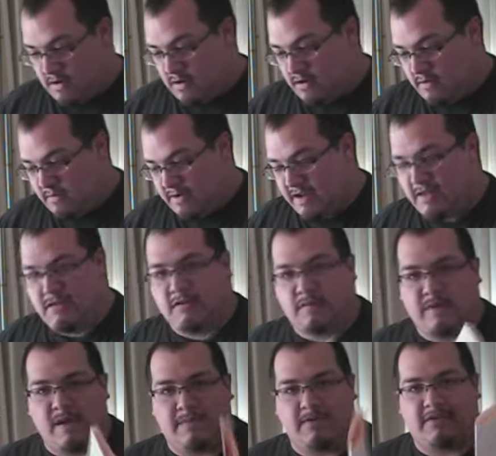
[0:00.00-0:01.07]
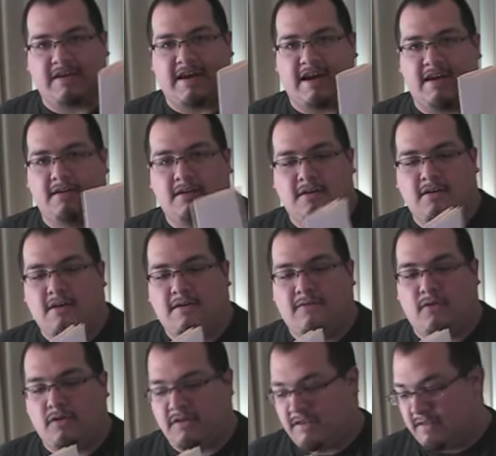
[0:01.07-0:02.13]
all my loose papers I had,
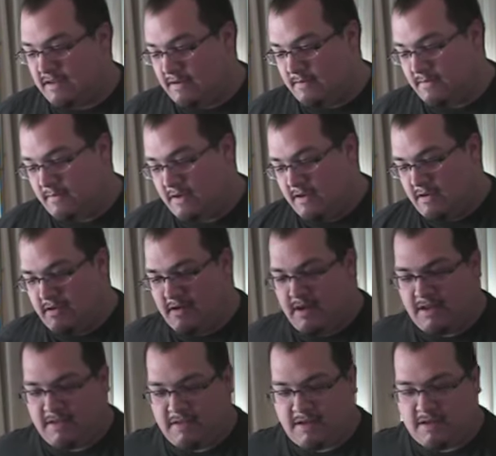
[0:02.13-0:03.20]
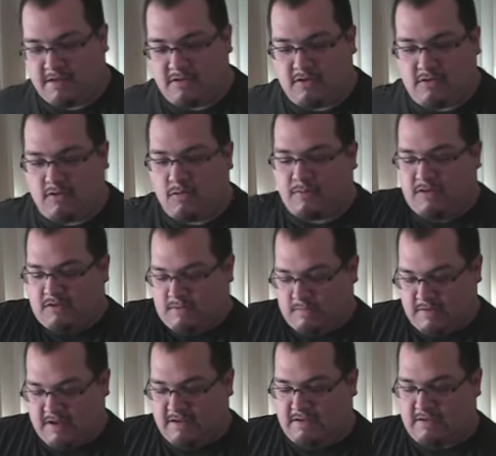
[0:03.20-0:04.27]
folded them, and then grouped
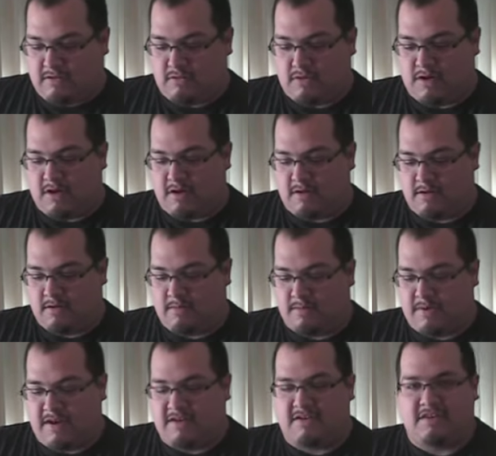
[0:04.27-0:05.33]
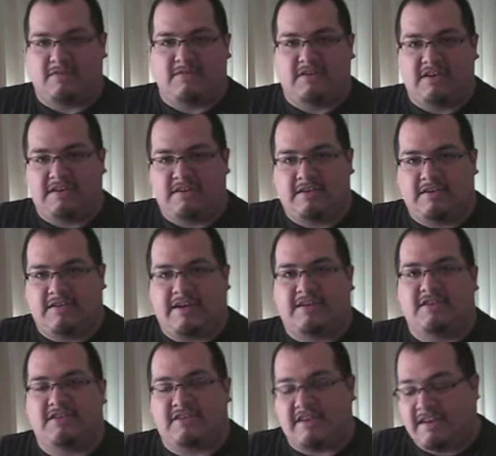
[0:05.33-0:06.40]
them into pages of 6
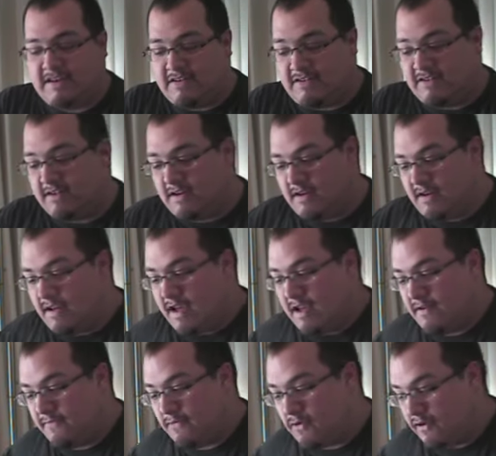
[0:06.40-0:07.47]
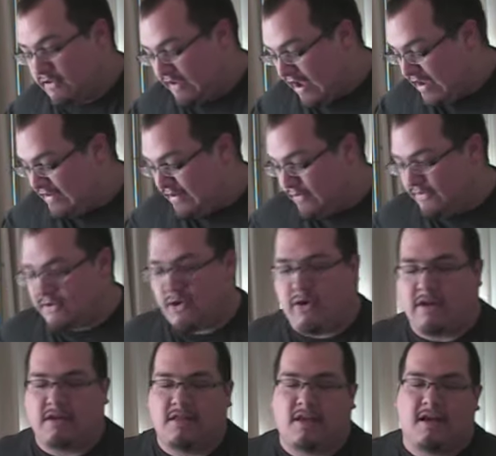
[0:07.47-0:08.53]
sections each. And of course, as I was
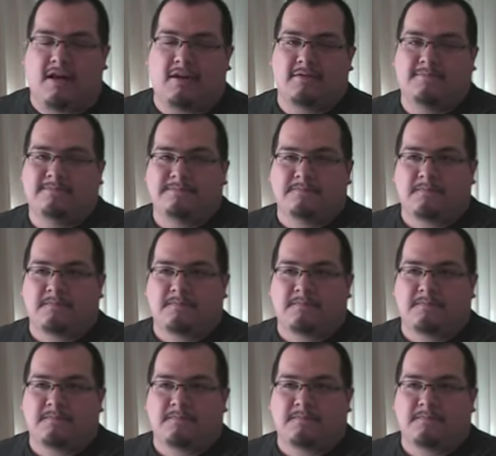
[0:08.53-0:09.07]
going along,